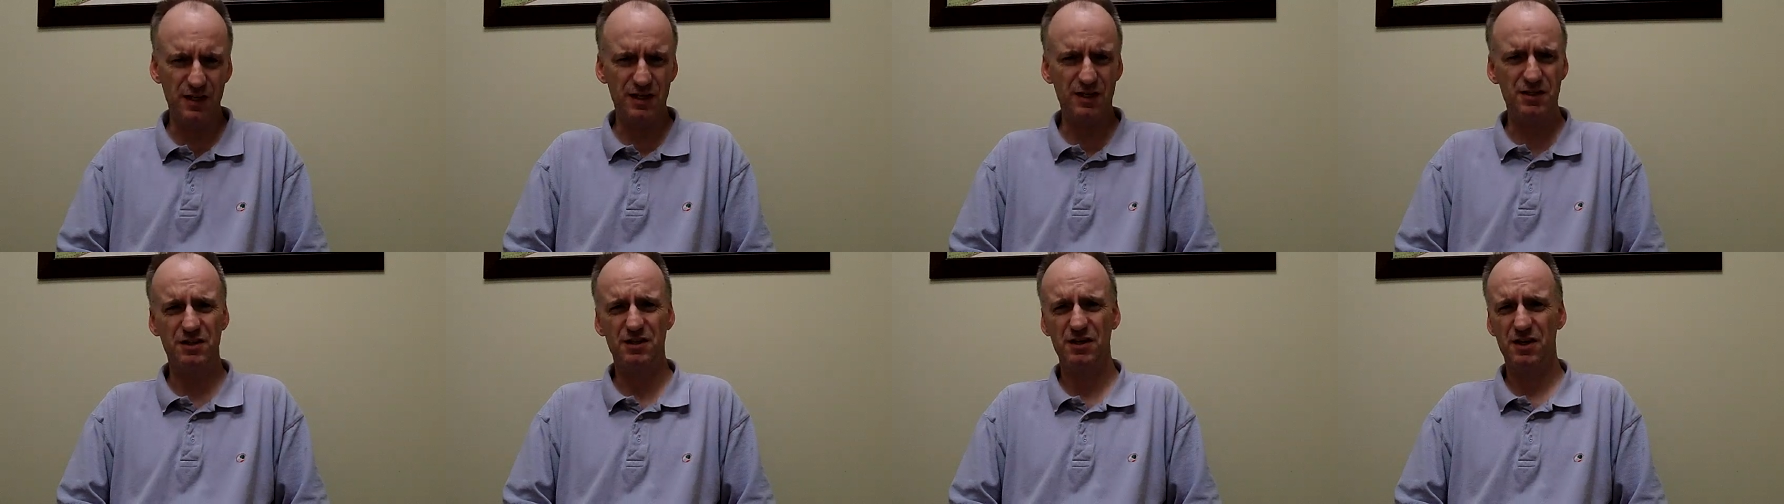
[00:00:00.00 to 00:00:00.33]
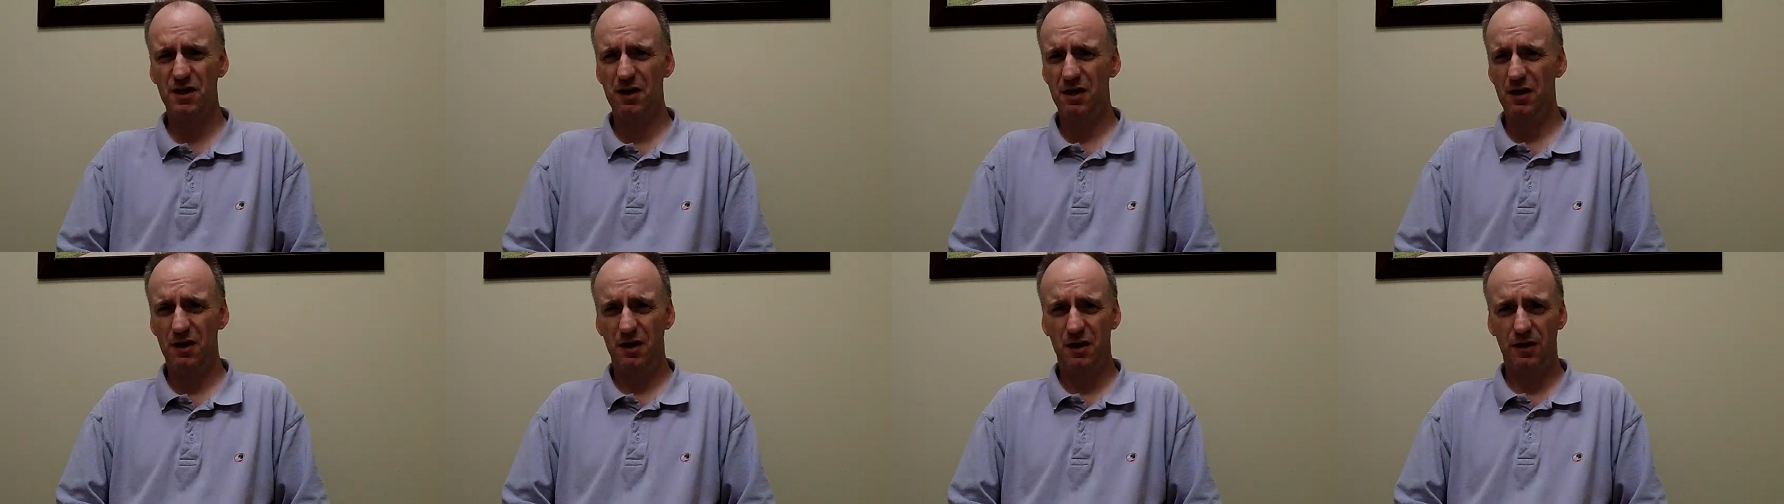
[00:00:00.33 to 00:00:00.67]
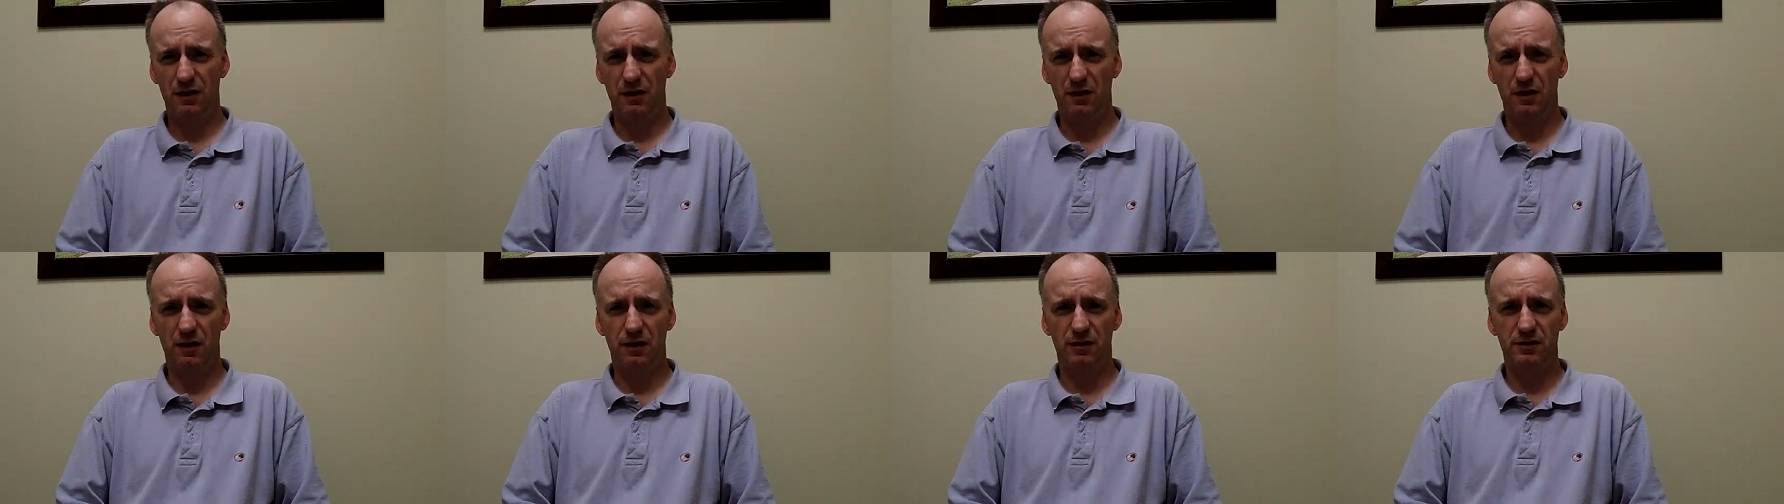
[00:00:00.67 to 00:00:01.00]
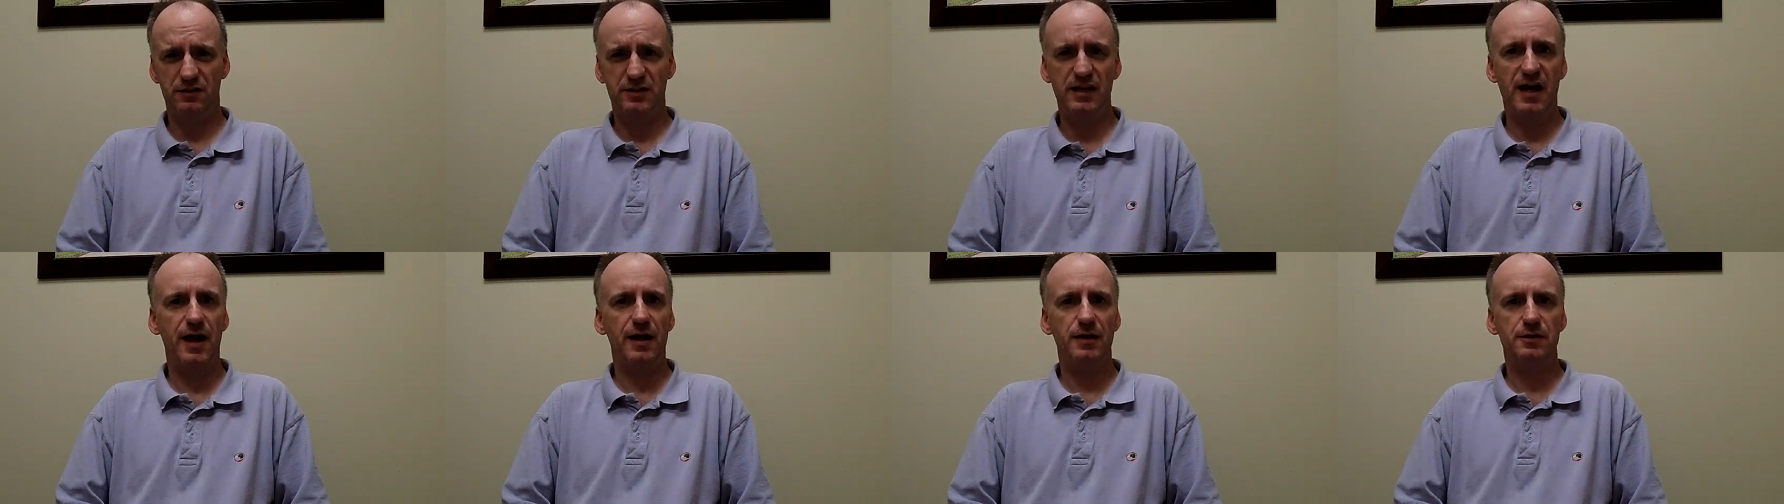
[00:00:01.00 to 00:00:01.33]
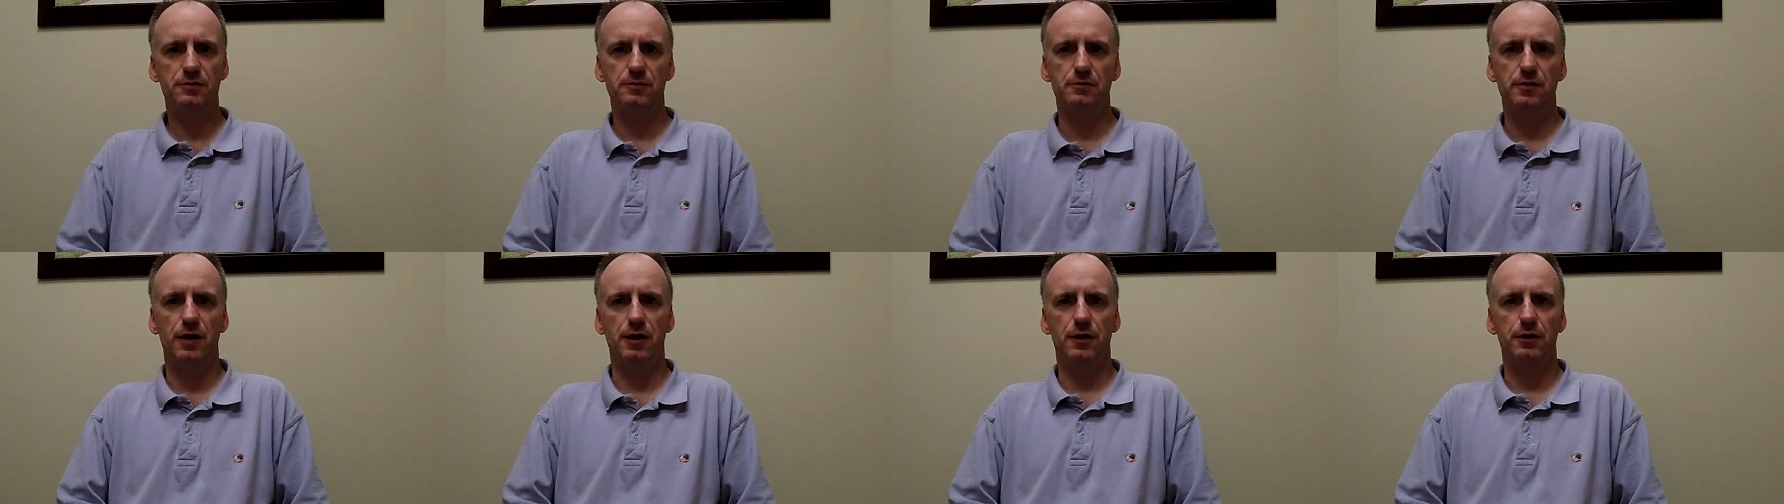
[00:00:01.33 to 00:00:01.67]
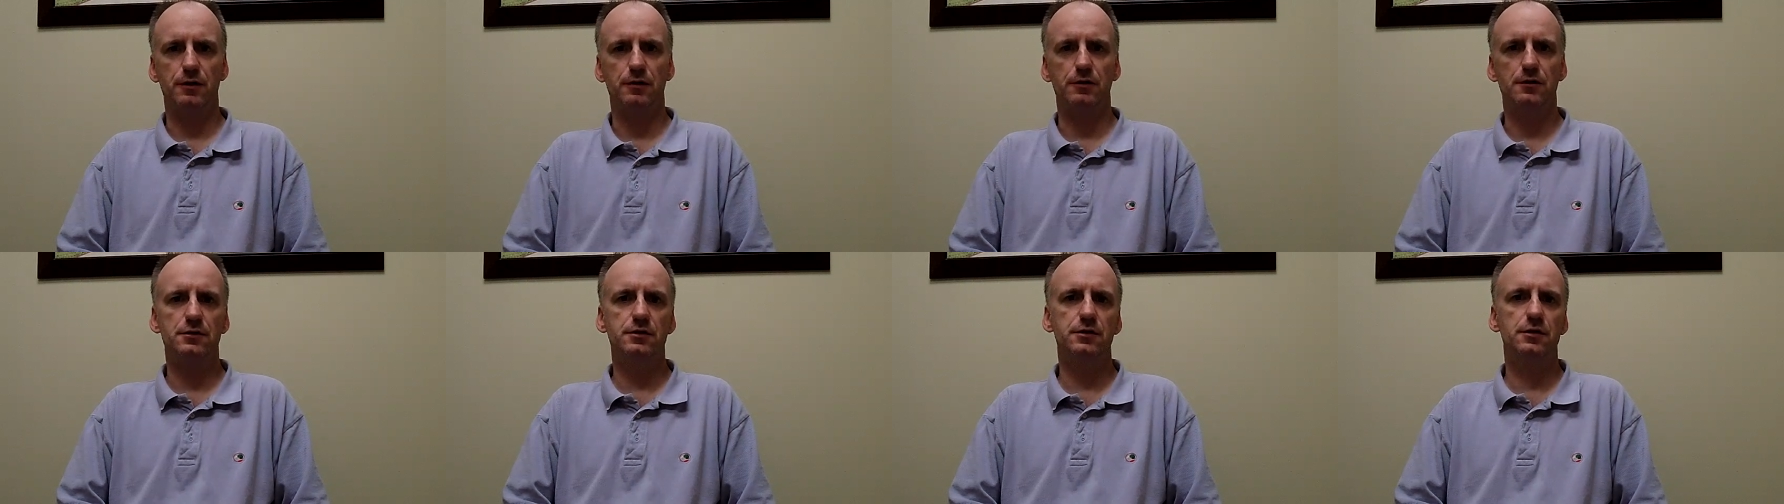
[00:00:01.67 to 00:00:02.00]
is uh, tax
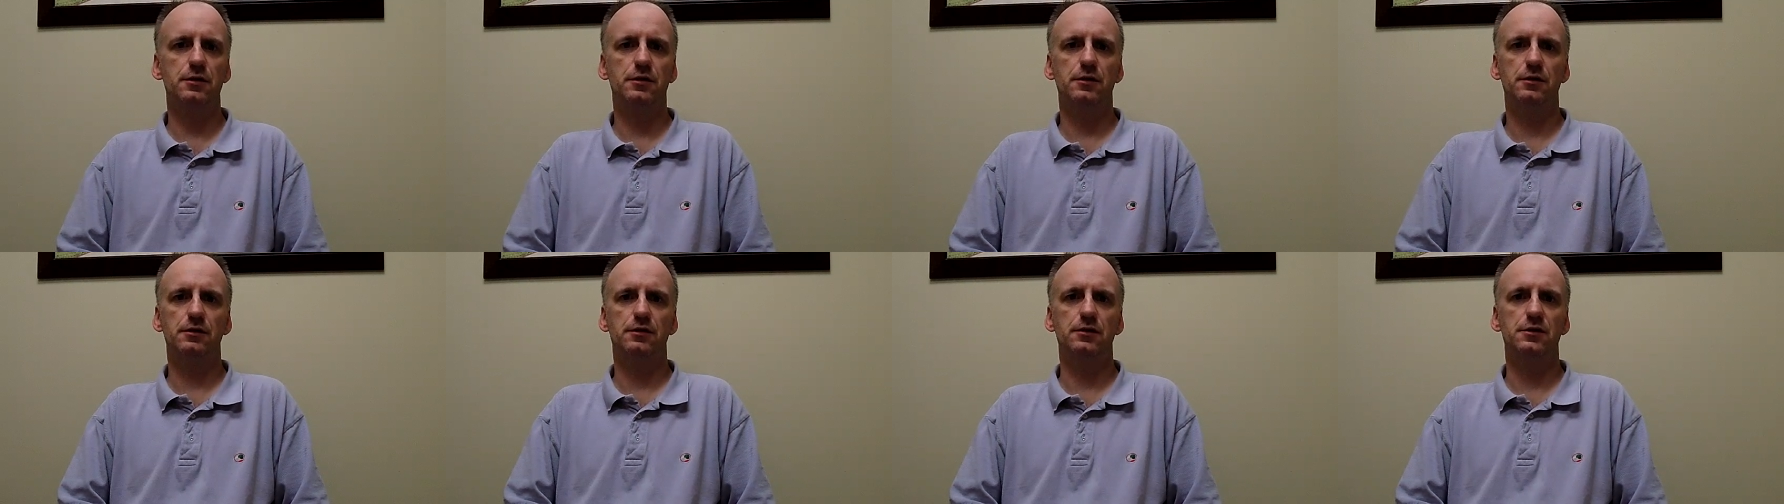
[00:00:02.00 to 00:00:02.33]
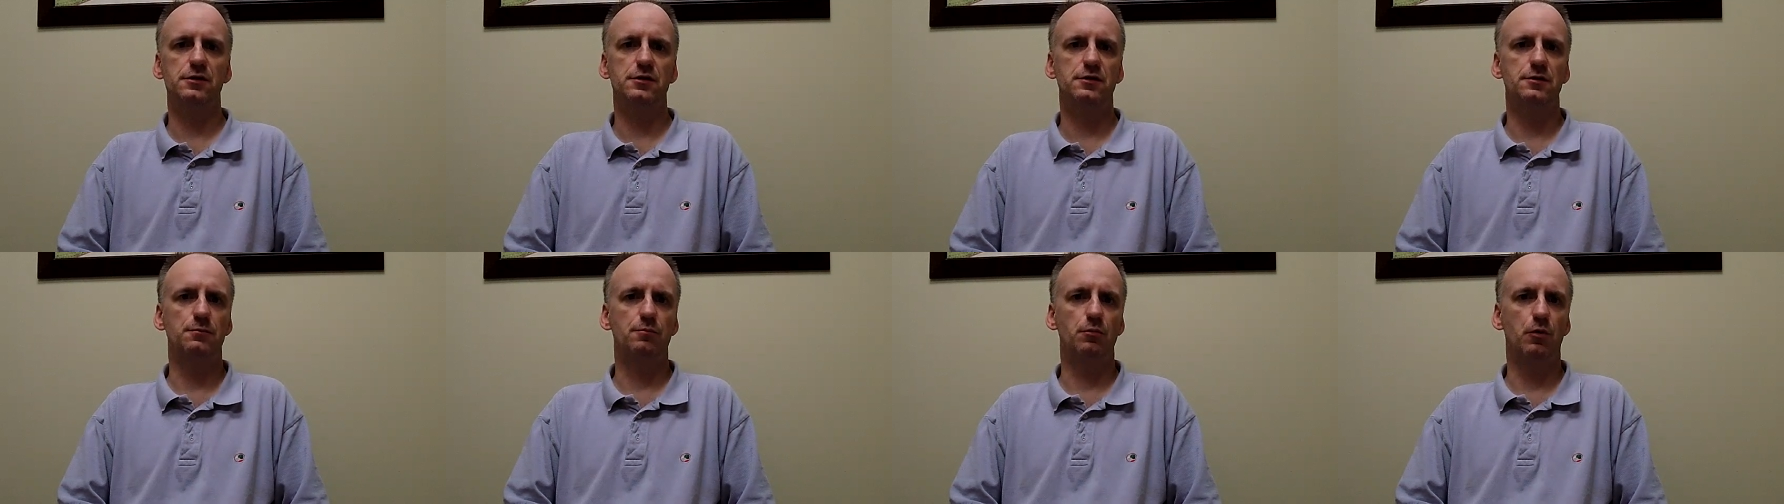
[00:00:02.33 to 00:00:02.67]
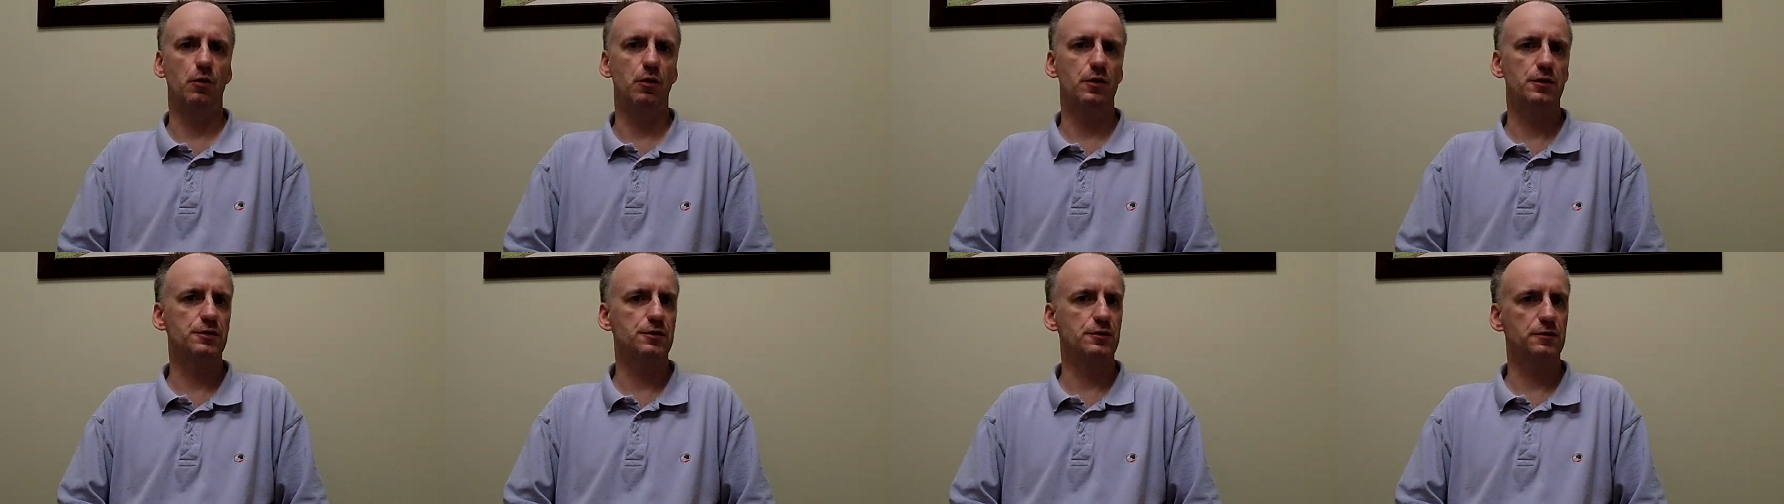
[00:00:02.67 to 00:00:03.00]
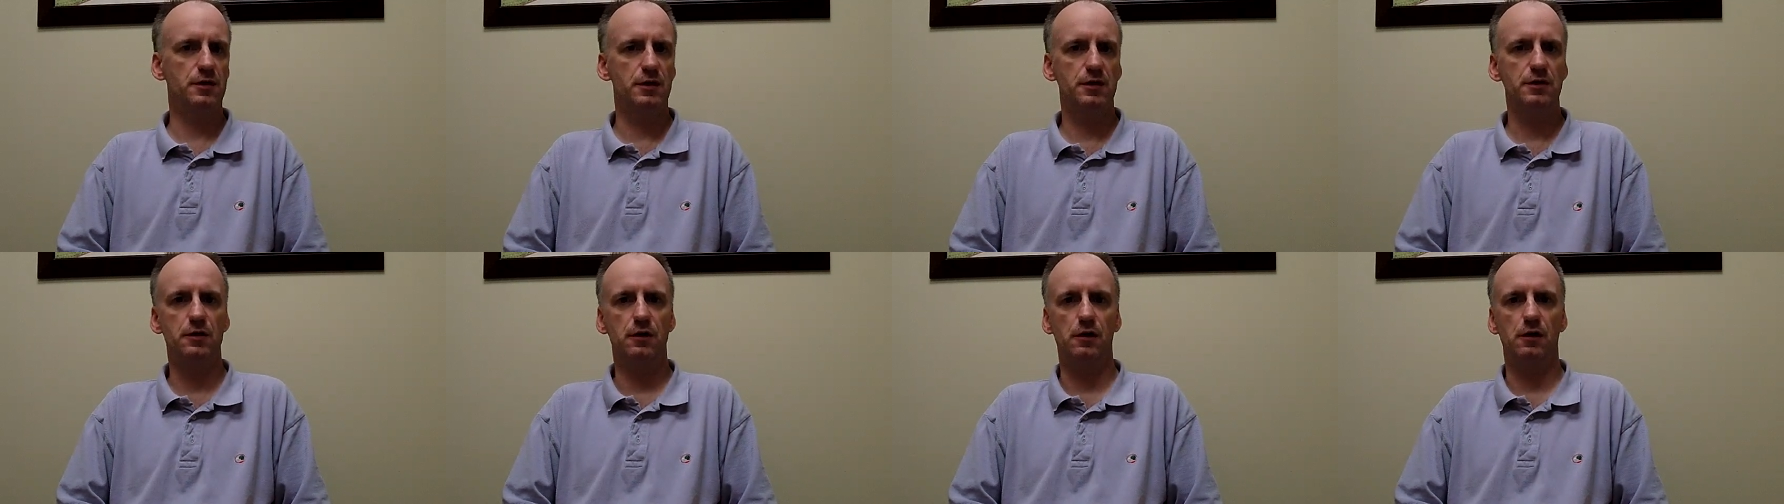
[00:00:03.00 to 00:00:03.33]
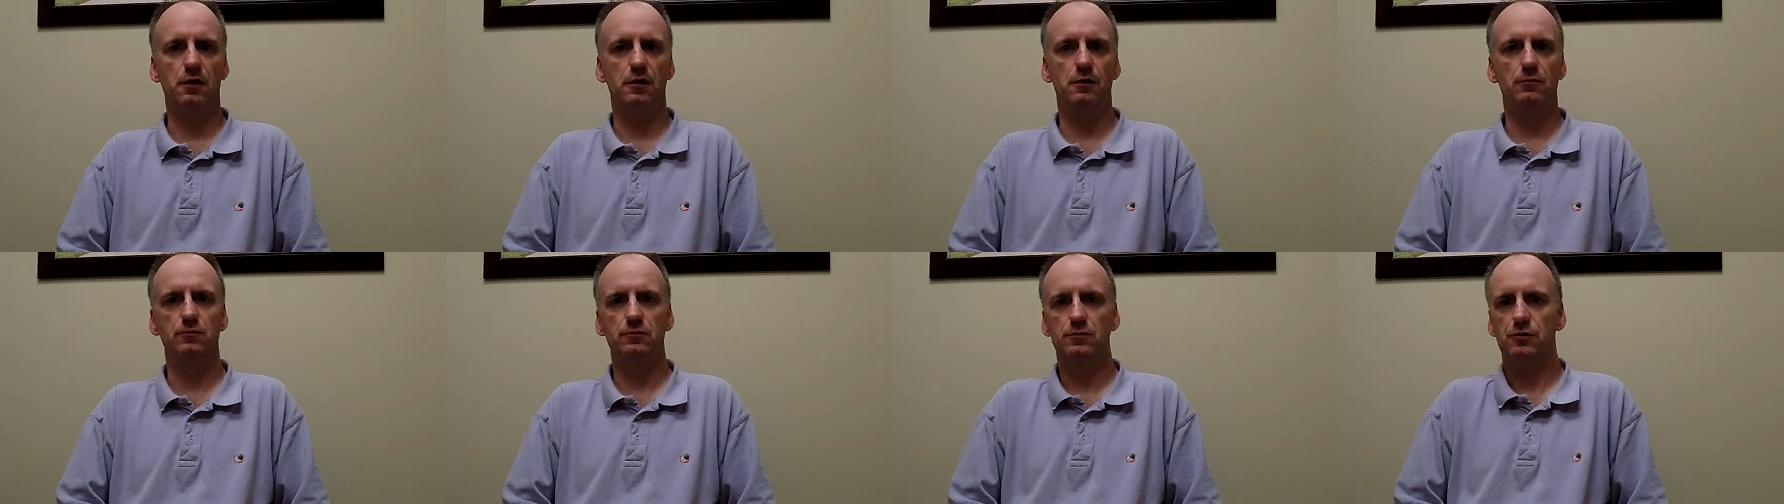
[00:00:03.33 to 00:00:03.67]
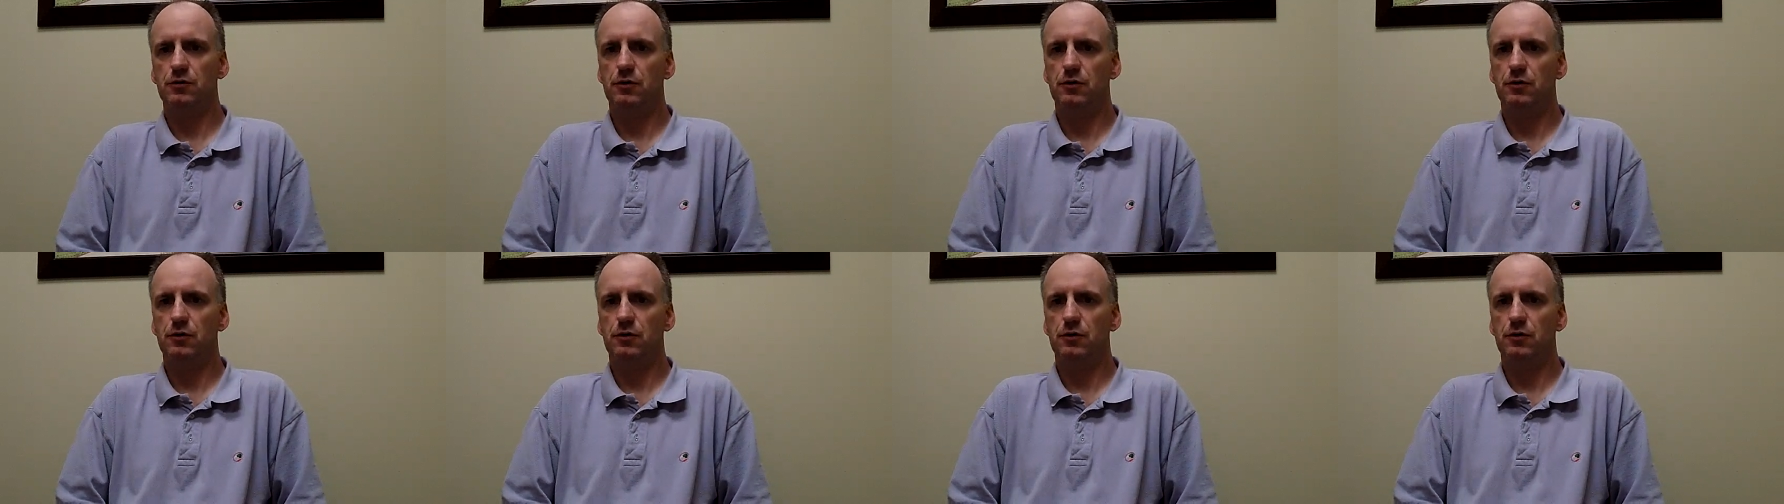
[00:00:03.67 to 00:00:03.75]
records to support your income,